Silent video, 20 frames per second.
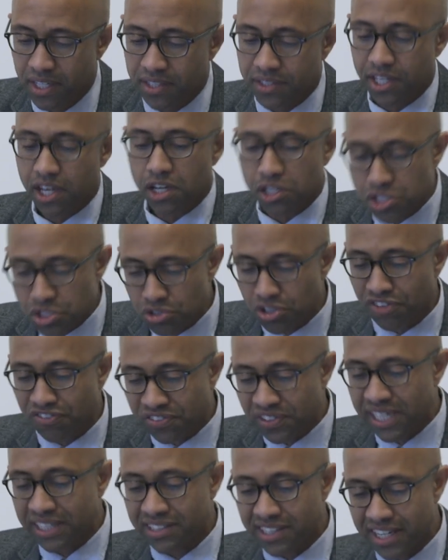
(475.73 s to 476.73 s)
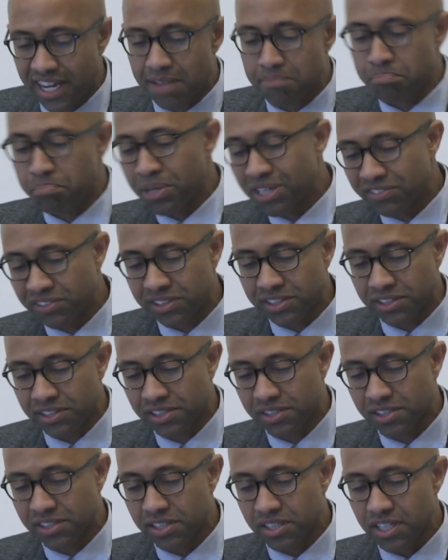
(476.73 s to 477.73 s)
they also reflected
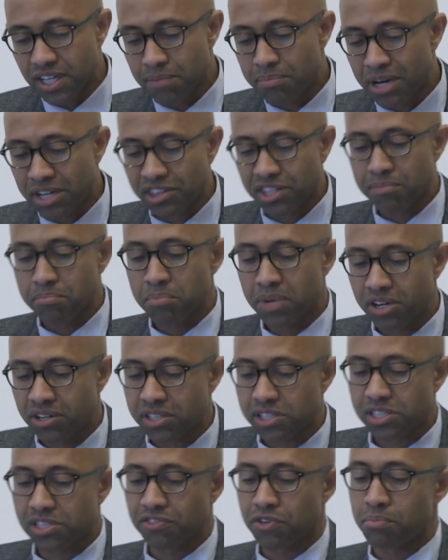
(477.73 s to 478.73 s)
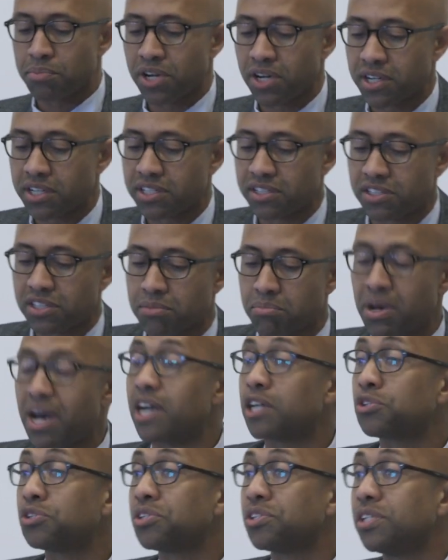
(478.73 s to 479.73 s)
ambivalence about the merits of American
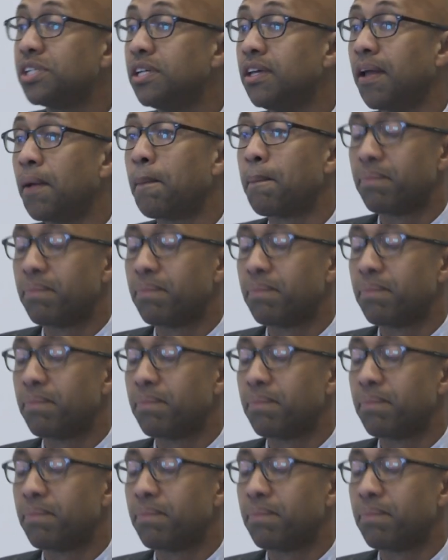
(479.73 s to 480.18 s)
democracy